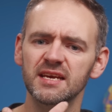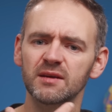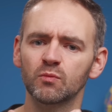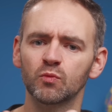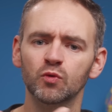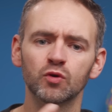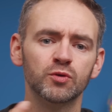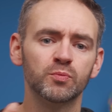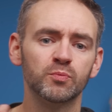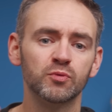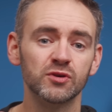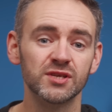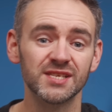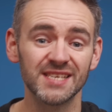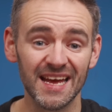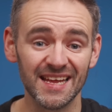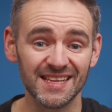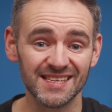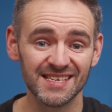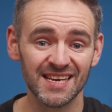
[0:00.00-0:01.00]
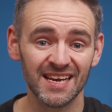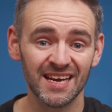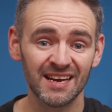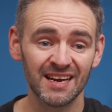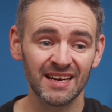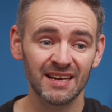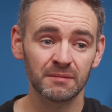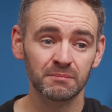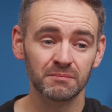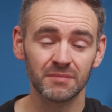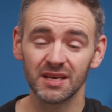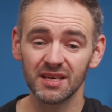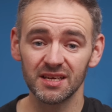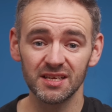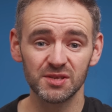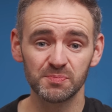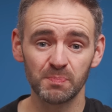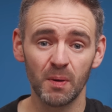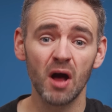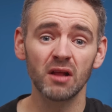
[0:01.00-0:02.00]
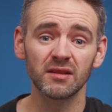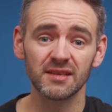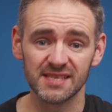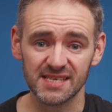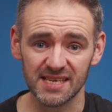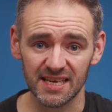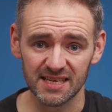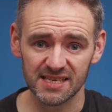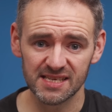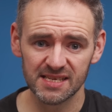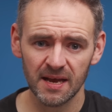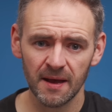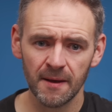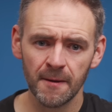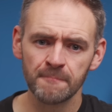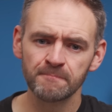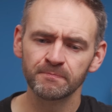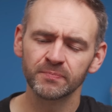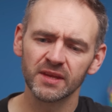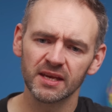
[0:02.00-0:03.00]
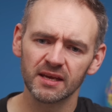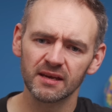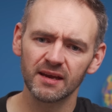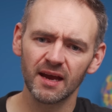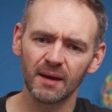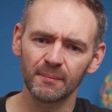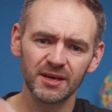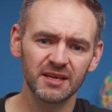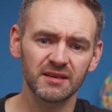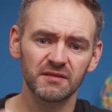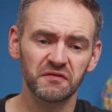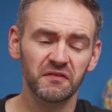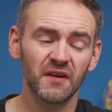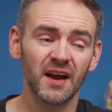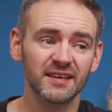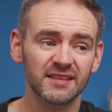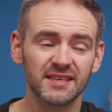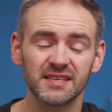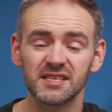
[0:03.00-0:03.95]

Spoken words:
it would present. It's politics. I mean, in fact,